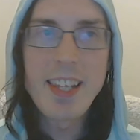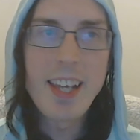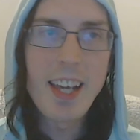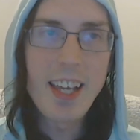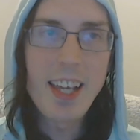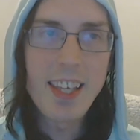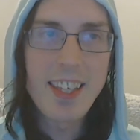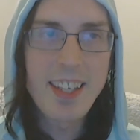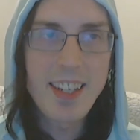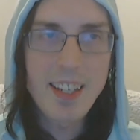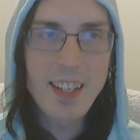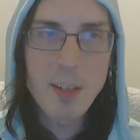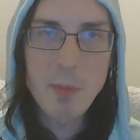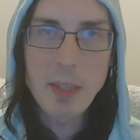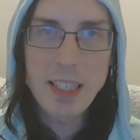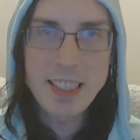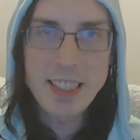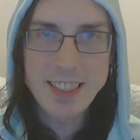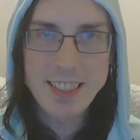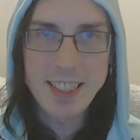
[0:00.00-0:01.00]
I hear
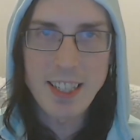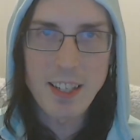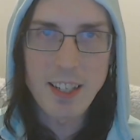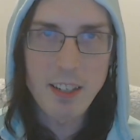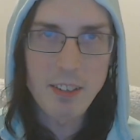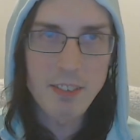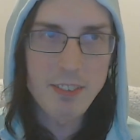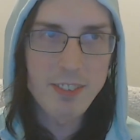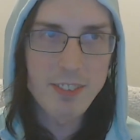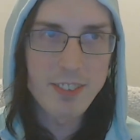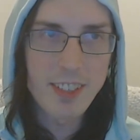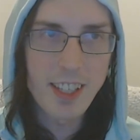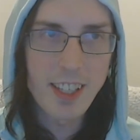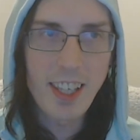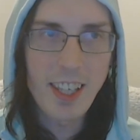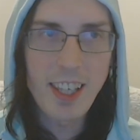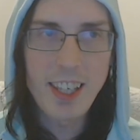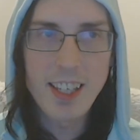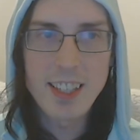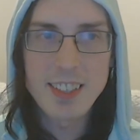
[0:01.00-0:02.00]
myself
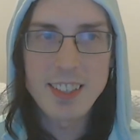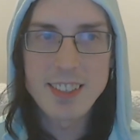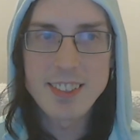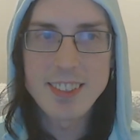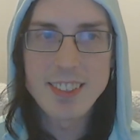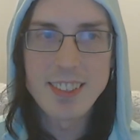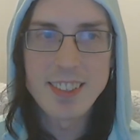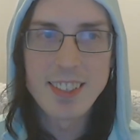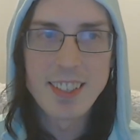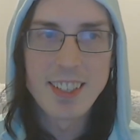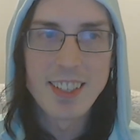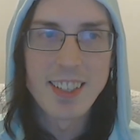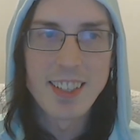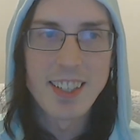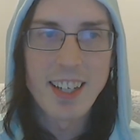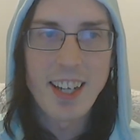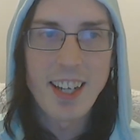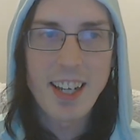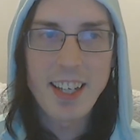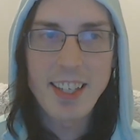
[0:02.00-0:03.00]
and
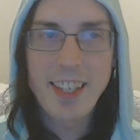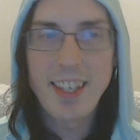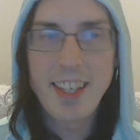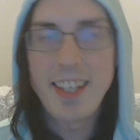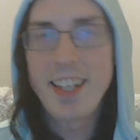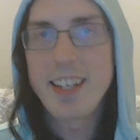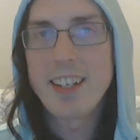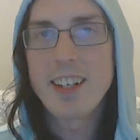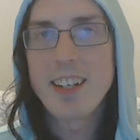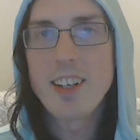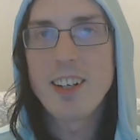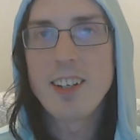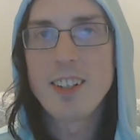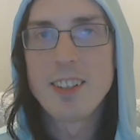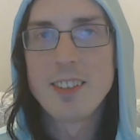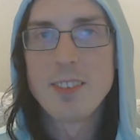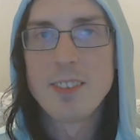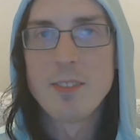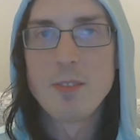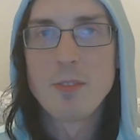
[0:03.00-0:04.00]
I hear
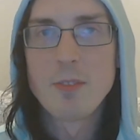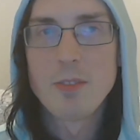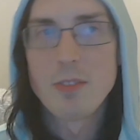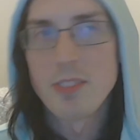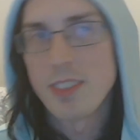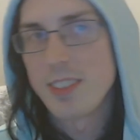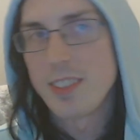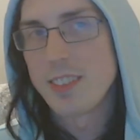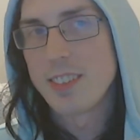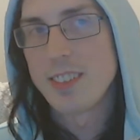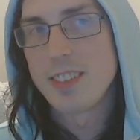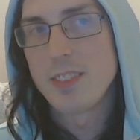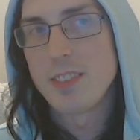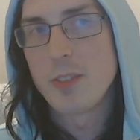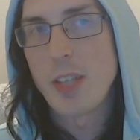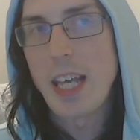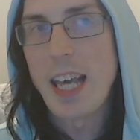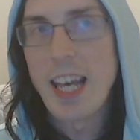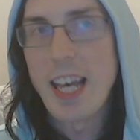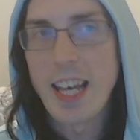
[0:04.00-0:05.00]

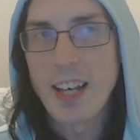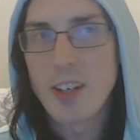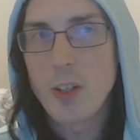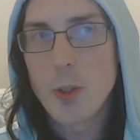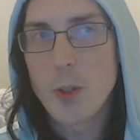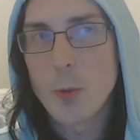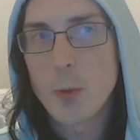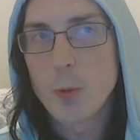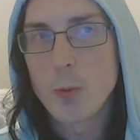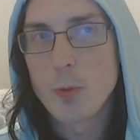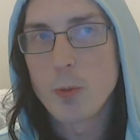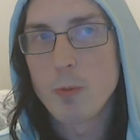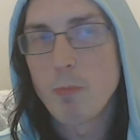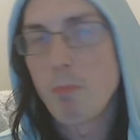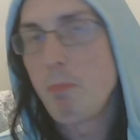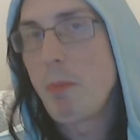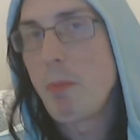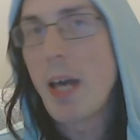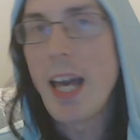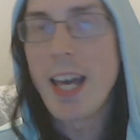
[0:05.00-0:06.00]
how
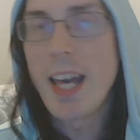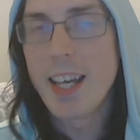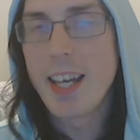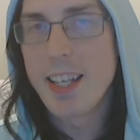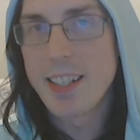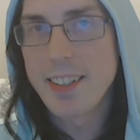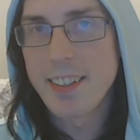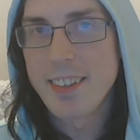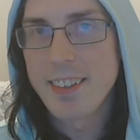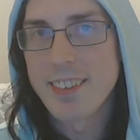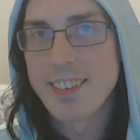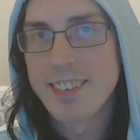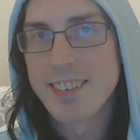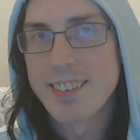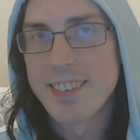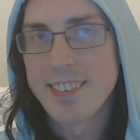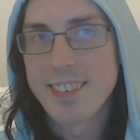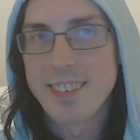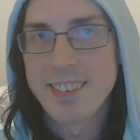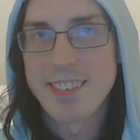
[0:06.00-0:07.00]
bad,
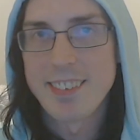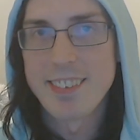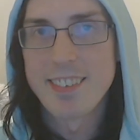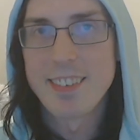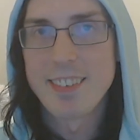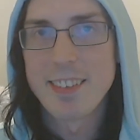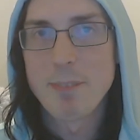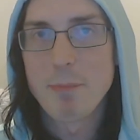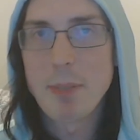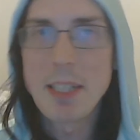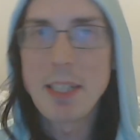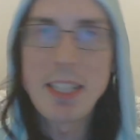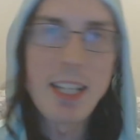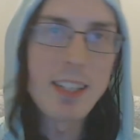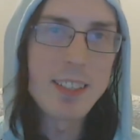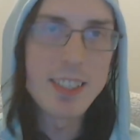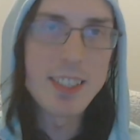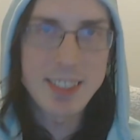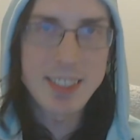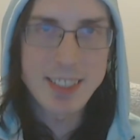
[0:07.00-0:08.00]
but
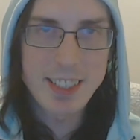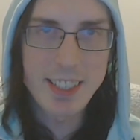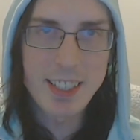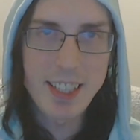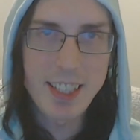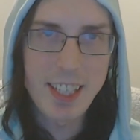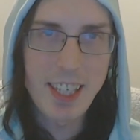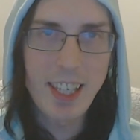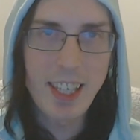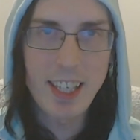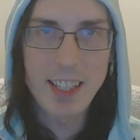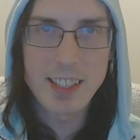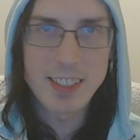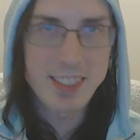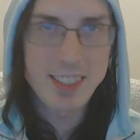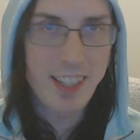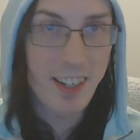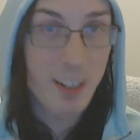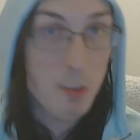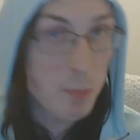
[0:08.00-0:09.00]
not necessarily in a
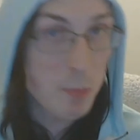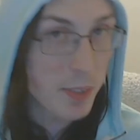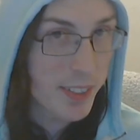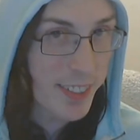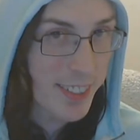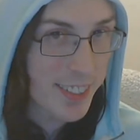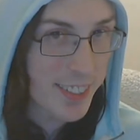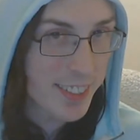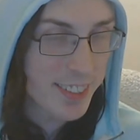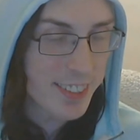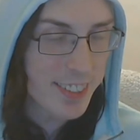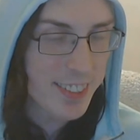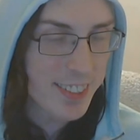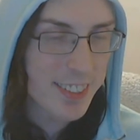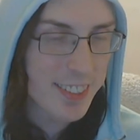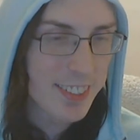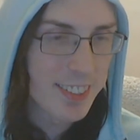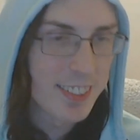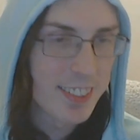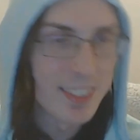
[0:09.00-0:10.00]
terrible
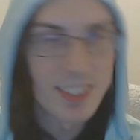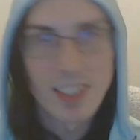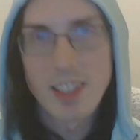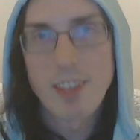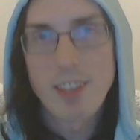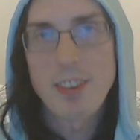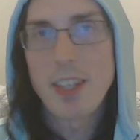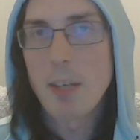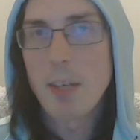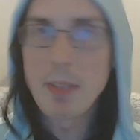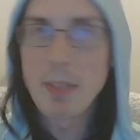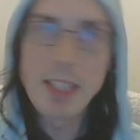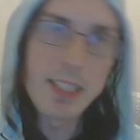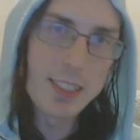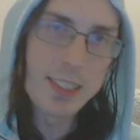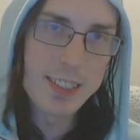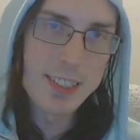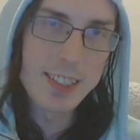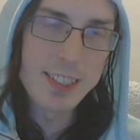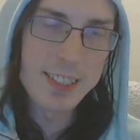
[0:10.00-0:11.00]
sense, that makes
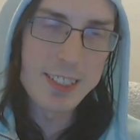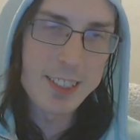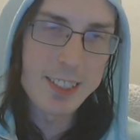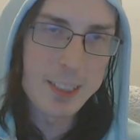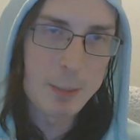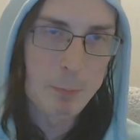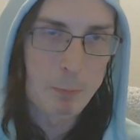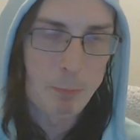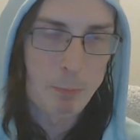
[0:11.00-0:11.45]
sense,